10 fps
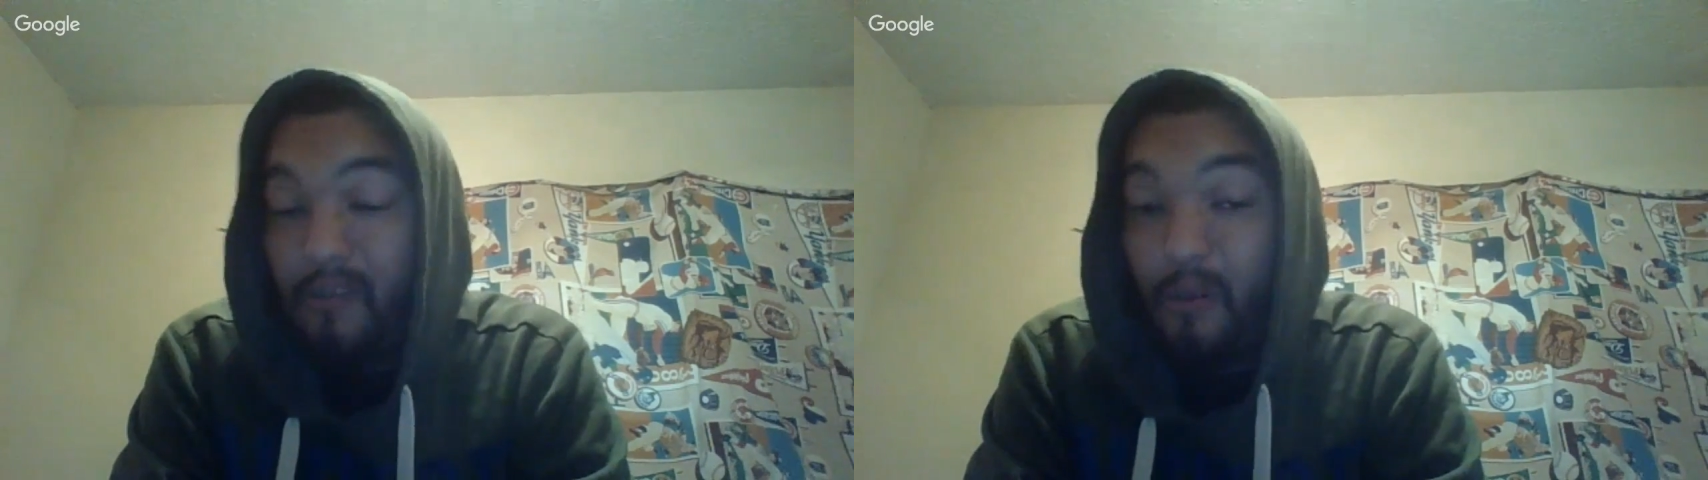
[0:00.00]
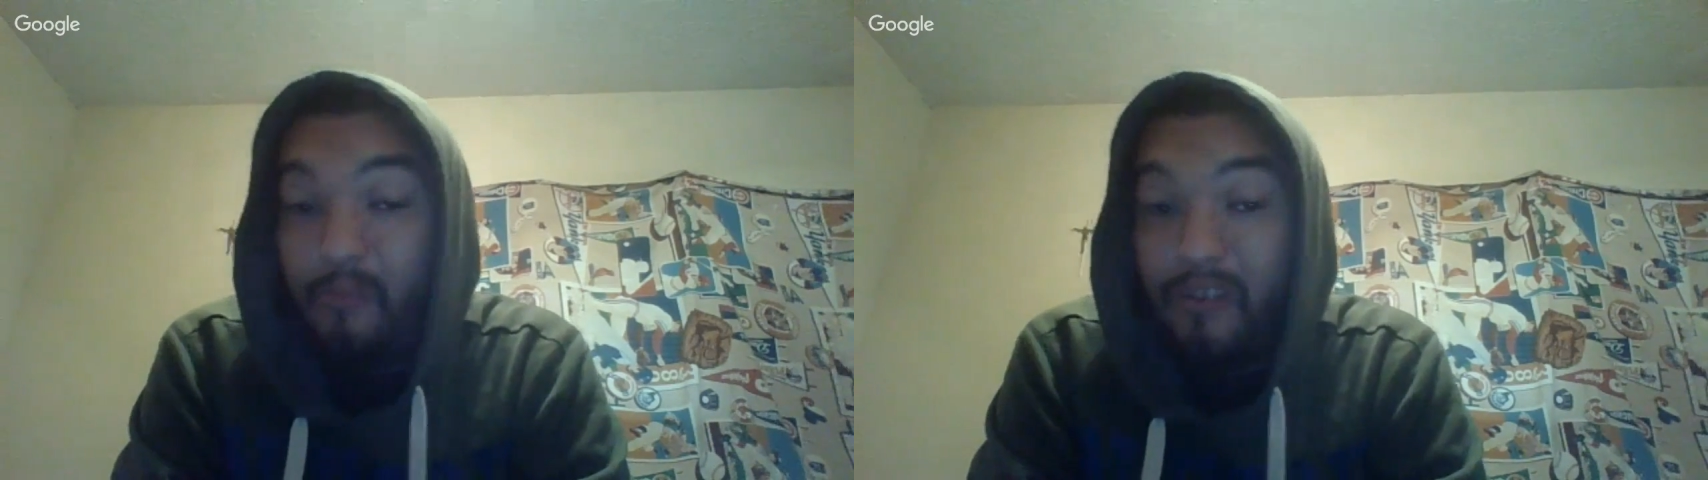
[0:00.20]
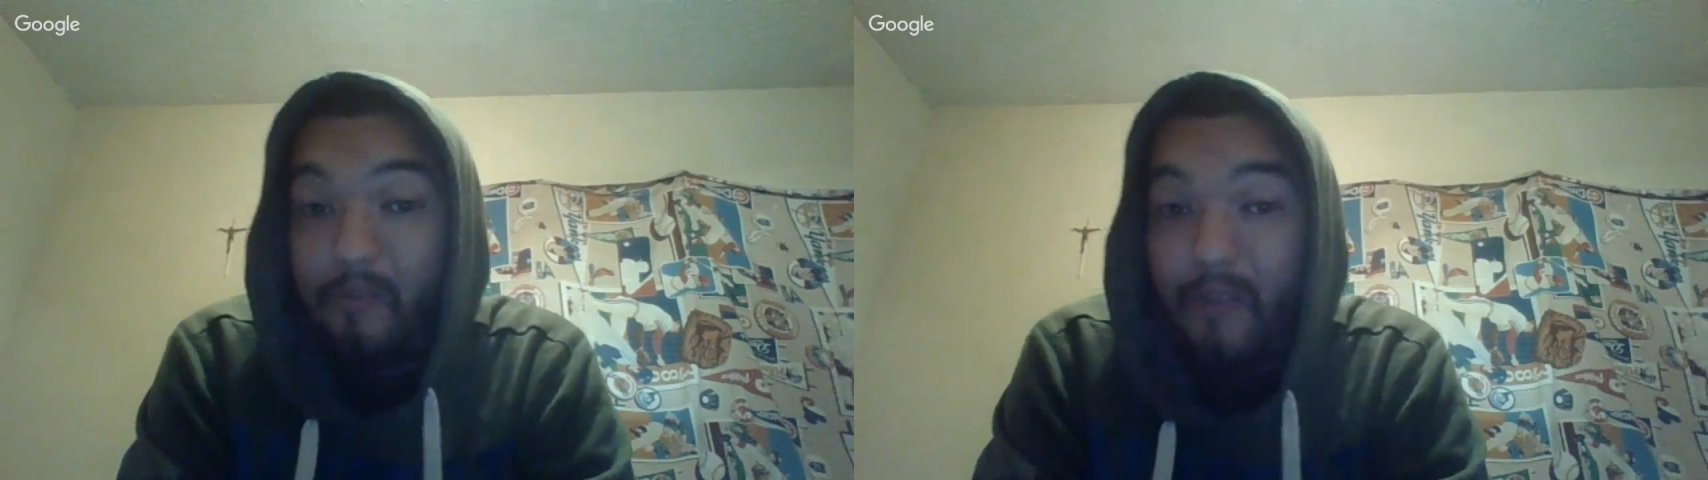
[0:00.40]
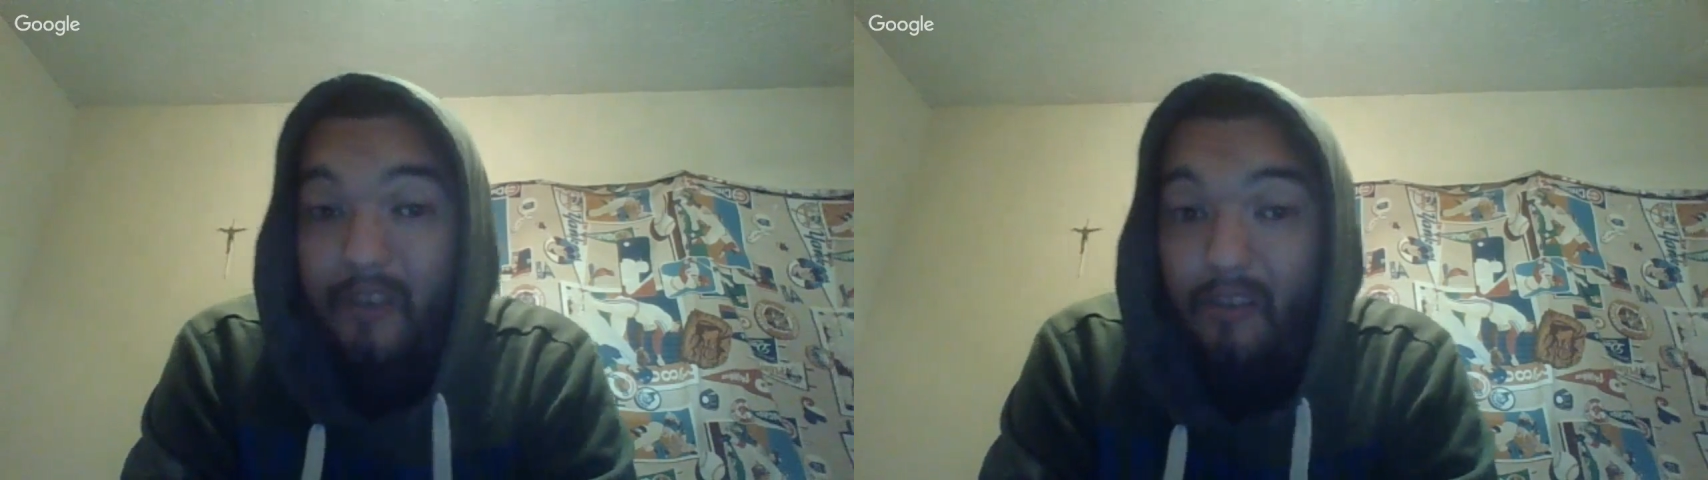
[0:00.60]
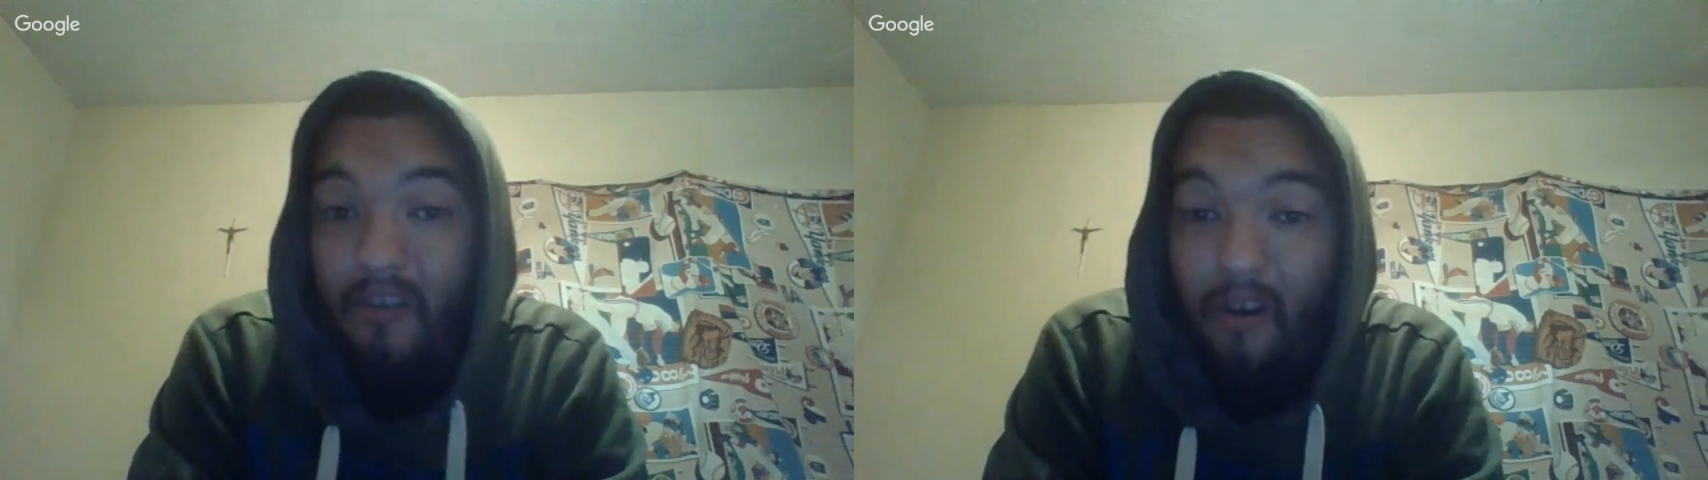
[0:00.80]
the third best
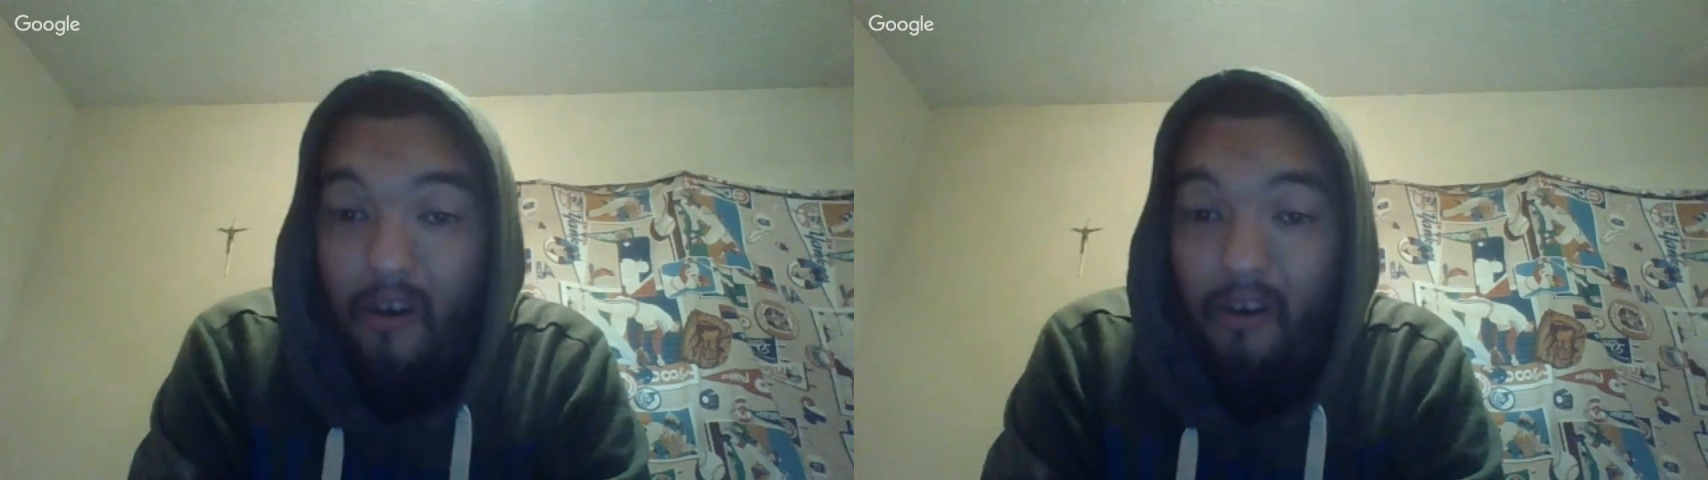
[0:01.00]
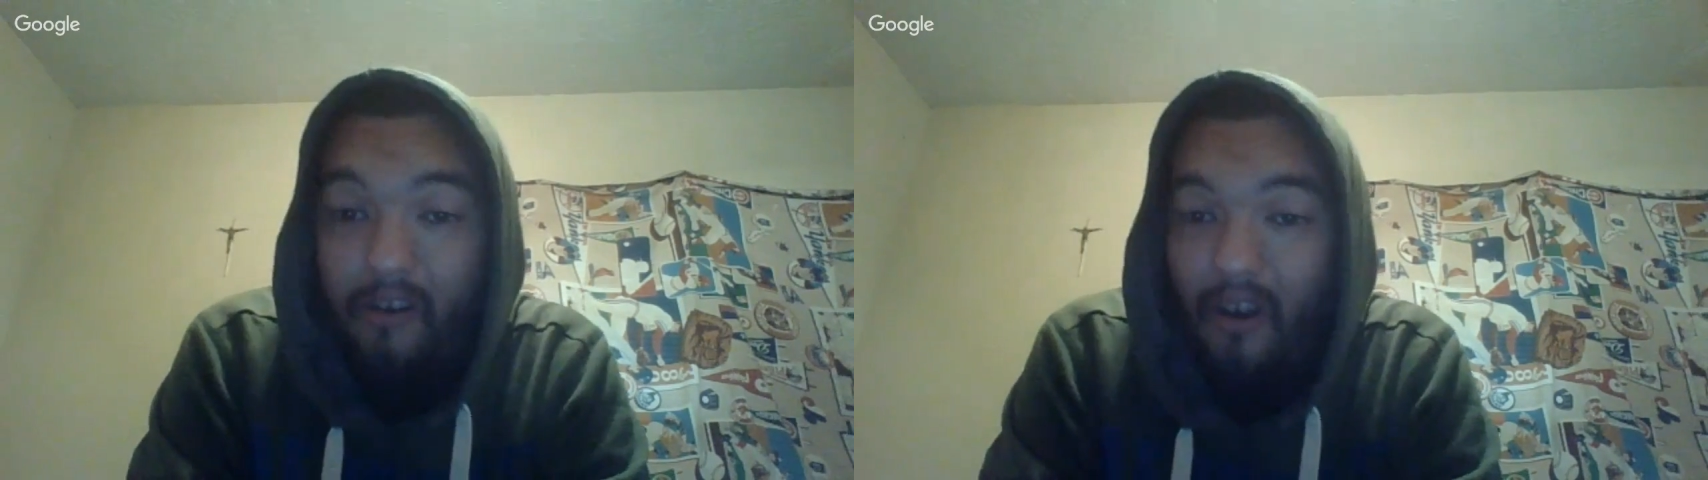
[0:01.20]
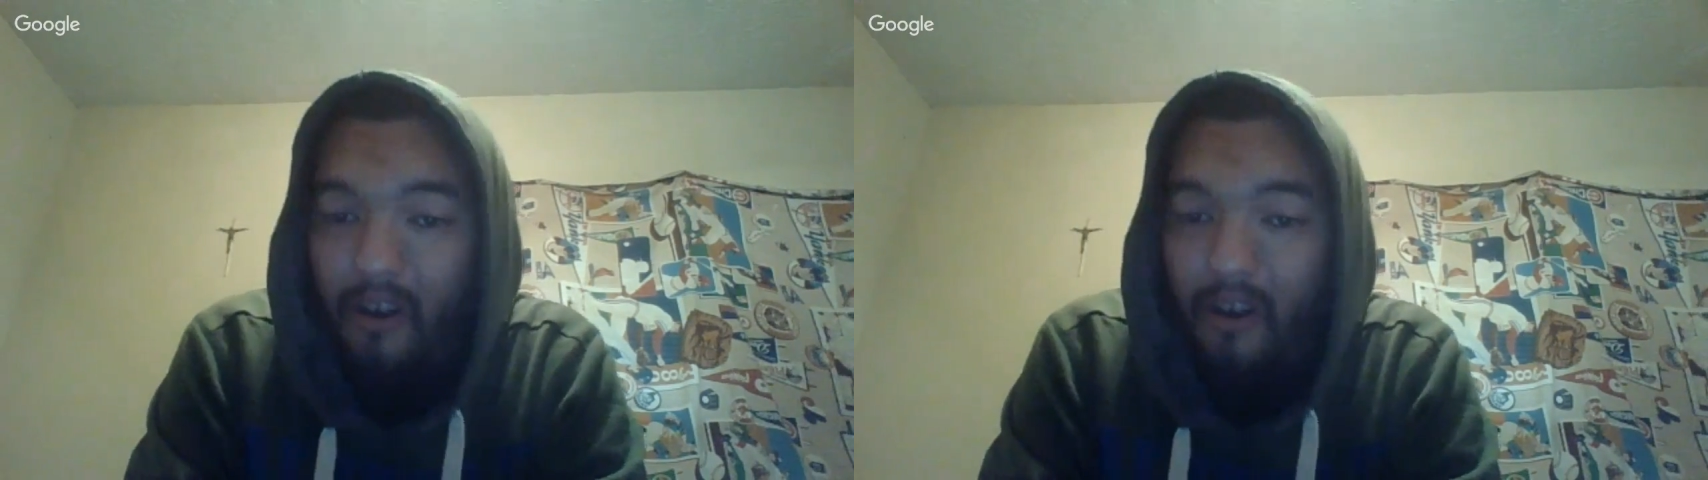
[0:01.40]
match on the card.